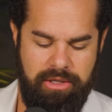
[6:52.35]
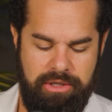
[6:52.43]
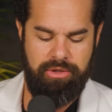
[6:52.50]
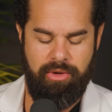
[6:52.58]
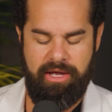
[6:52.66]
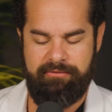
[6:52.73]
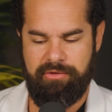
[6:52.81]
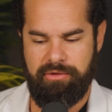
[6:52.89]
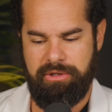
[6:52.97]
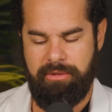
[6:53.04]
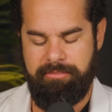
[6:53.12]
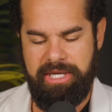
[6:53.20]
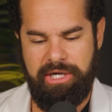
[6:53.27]
you have your
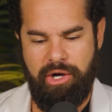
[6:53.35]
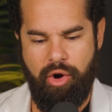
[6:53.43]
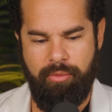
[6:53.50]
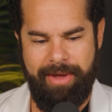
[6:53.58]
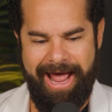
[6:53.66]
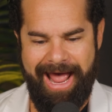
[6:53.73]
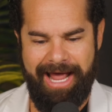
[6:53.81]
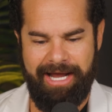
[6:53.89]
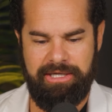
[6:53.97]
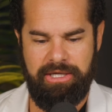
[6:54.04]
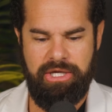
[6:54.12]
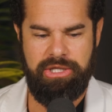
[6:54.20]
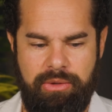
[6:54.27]
libido back,
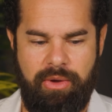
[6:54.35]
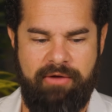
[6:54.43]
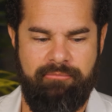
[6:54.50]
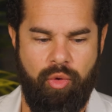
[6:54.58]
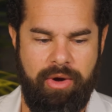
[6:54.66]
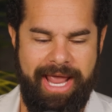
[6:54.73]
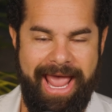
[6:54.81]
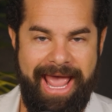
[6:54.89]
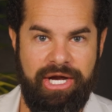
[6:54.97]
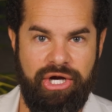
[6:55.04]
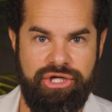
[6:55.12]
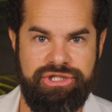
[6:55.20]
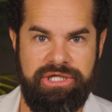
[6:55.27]
you have more
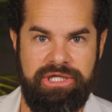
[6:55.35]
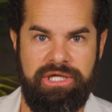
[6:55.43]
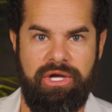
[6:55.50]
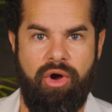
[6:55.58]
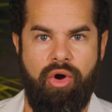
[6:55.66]
energy.